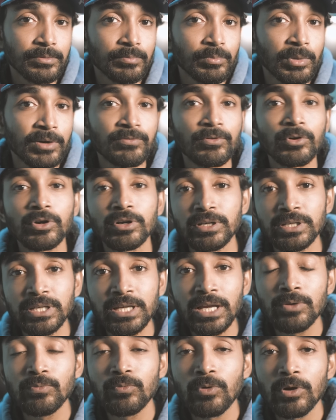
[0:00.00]
but for
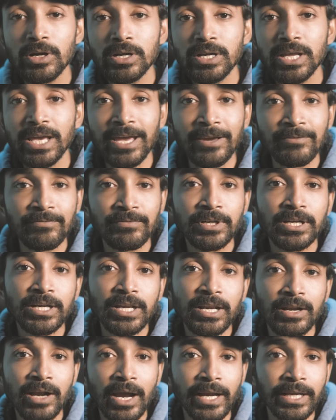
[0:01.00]
real world
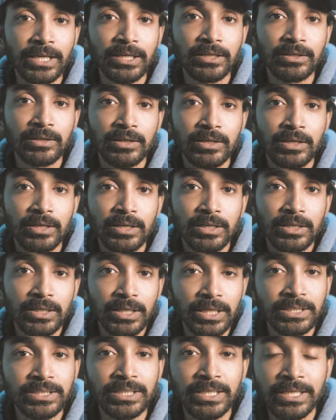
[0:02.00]
everyday riding,
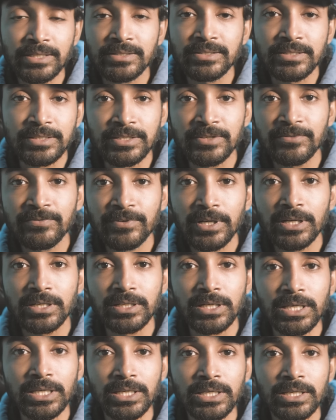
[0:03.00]
it hits
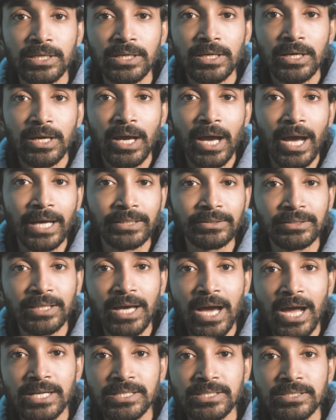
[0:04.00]
differently, and
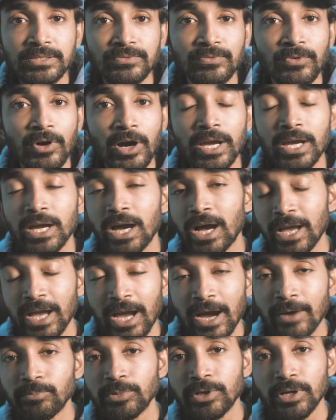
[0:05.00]
that's why I
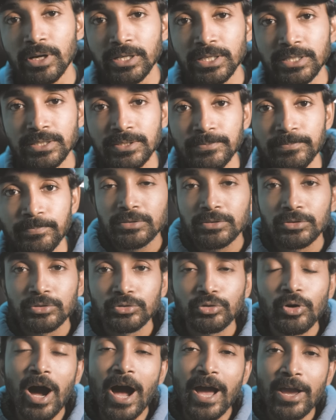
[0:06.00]
upgraded.
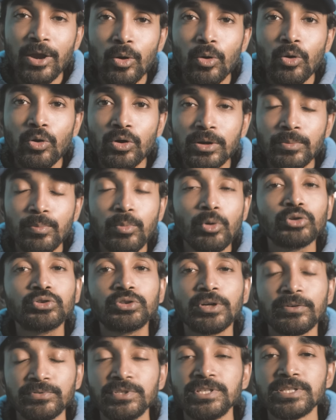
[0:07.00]
So I owned both
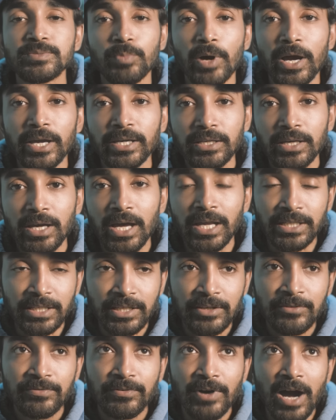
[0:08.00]
of this bike, and
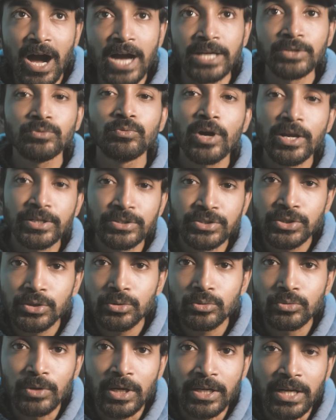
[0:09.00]
if I were
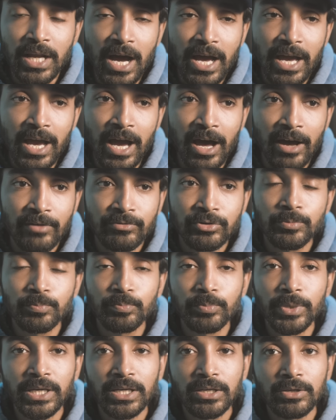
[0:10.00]
you and I have to
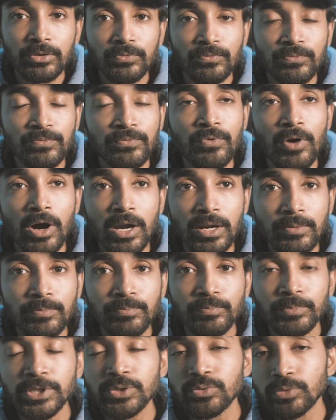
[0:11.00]
pick one
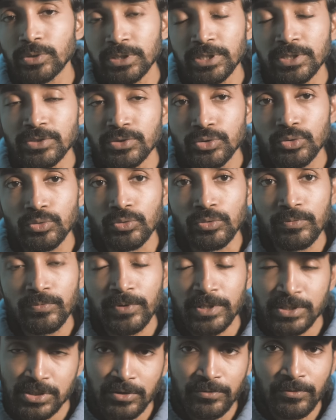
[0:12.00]
between these two,
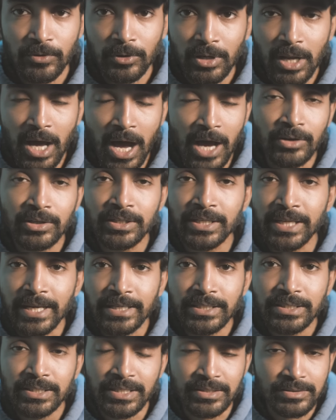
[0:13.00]
first of all I'll
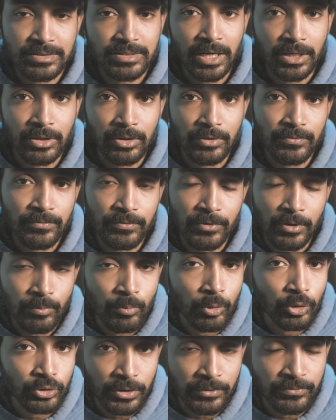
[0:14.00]
get test ride of for
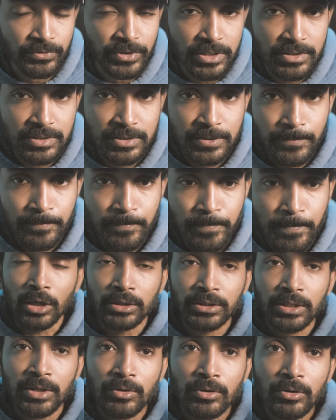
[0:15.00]
both of this.
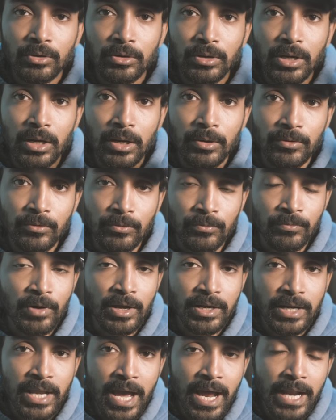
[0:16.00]
On the
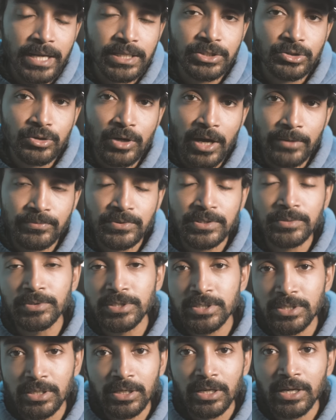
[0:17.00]
one hand, you have
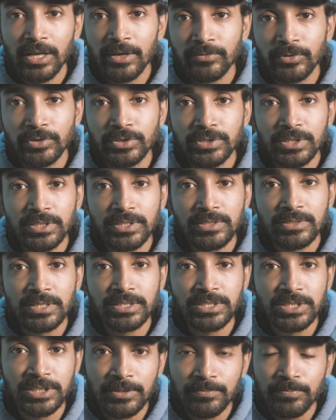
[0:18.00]
CB300F, which is the
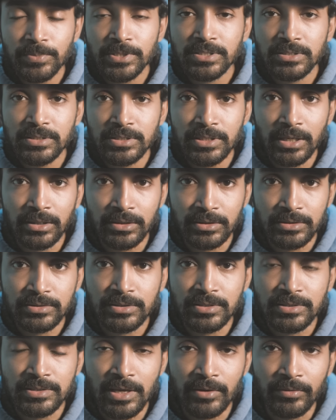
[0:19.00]
cheapest
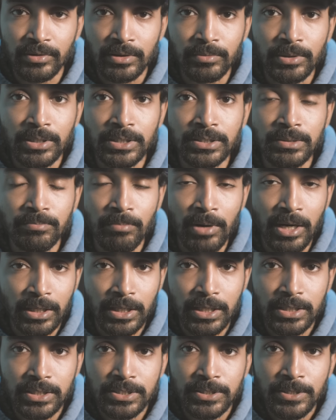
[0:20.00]
300cc available in the
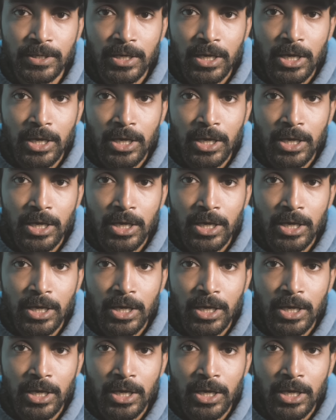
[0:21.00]
market,